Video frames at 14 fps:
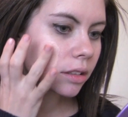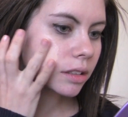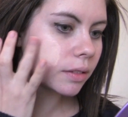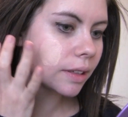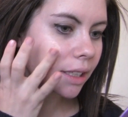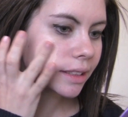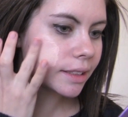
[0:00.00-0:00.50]

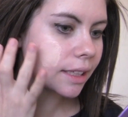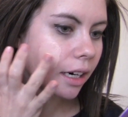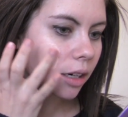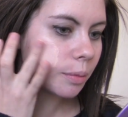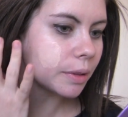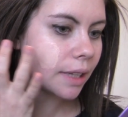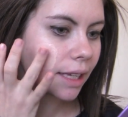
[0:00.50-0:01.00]
So when I
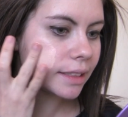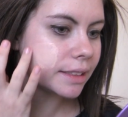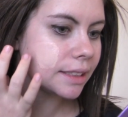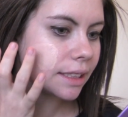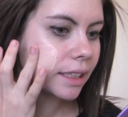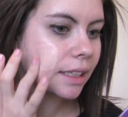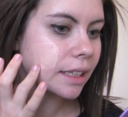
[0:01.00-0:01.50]
start
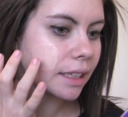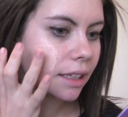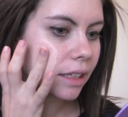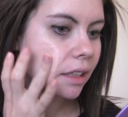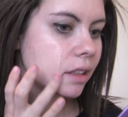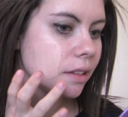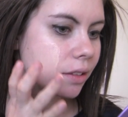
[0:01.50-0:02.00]
blending it
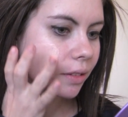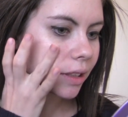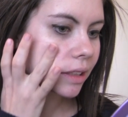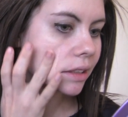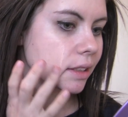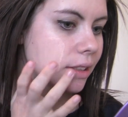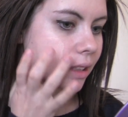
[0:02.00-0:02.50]
in, you
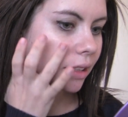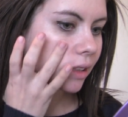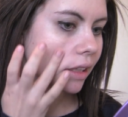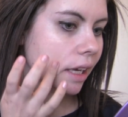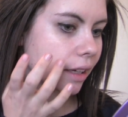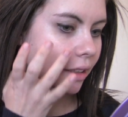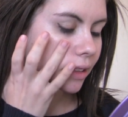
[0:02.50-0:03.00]
can see
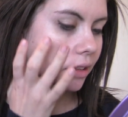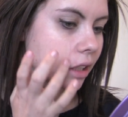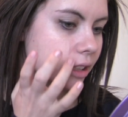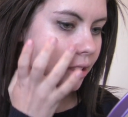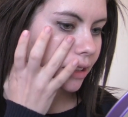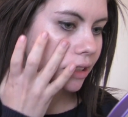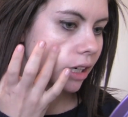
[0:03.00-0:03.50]
that it
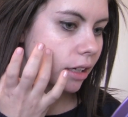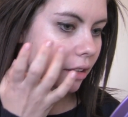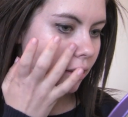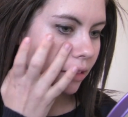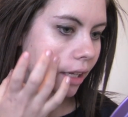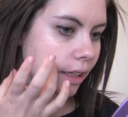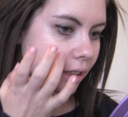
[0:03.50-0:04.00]
does
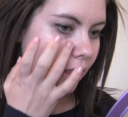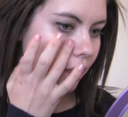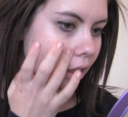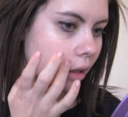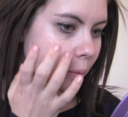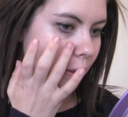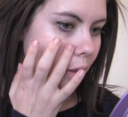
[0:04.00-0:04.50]
start
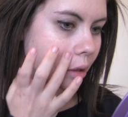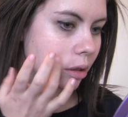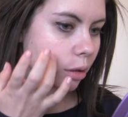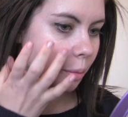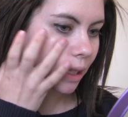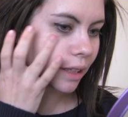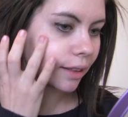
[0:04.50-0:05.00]
lightening up a
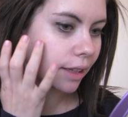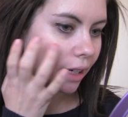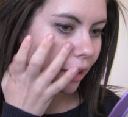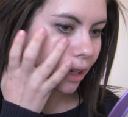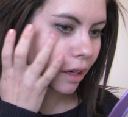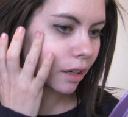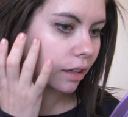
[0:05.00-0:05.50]
little bit
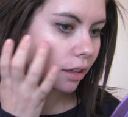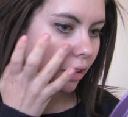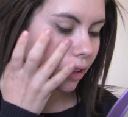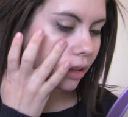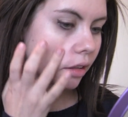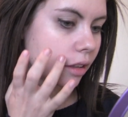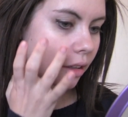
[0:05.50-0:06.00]
there,
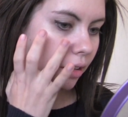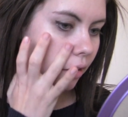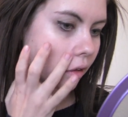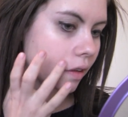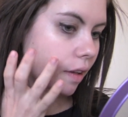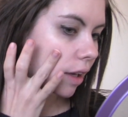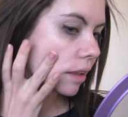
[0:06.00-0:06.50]

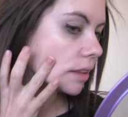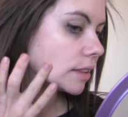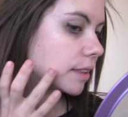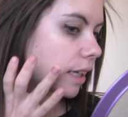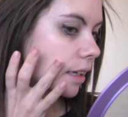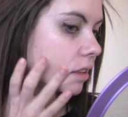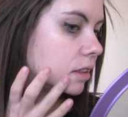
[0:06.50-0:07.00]
and
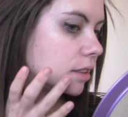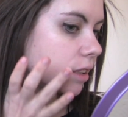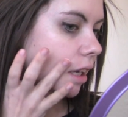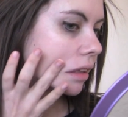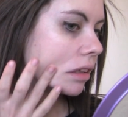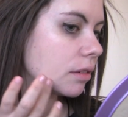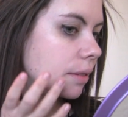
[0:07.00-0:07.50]
it's not as
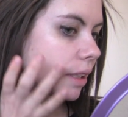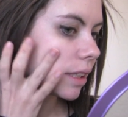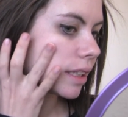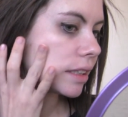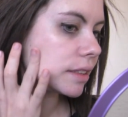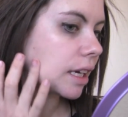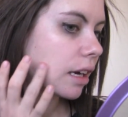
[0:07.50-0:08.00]
yellowy
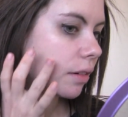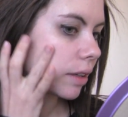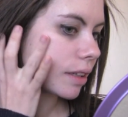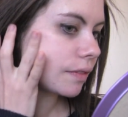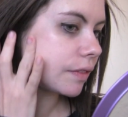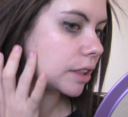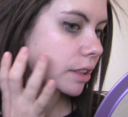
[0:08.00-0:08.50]
as how
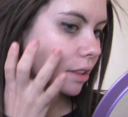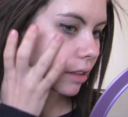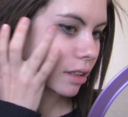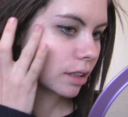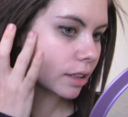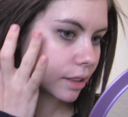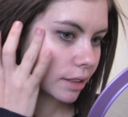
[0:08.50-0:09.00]
it first
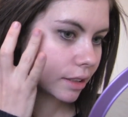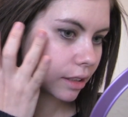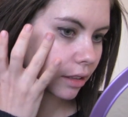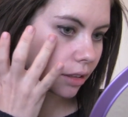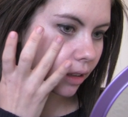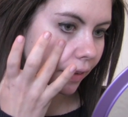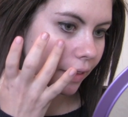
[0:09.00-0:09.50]
looks.
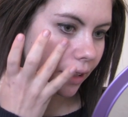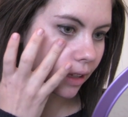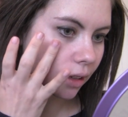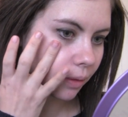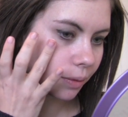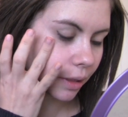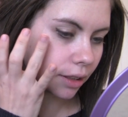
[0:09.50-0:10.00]
I think
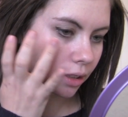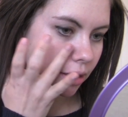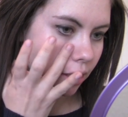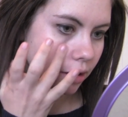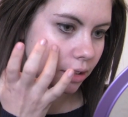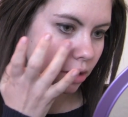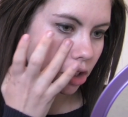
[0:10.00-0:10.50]
it really
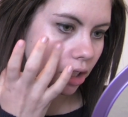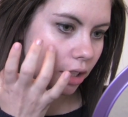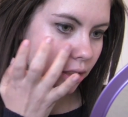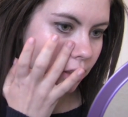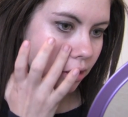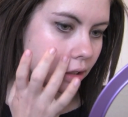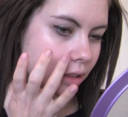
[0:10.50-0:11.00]
does
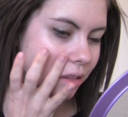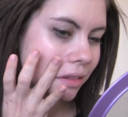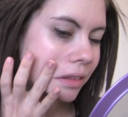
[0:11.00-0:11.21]
adjust.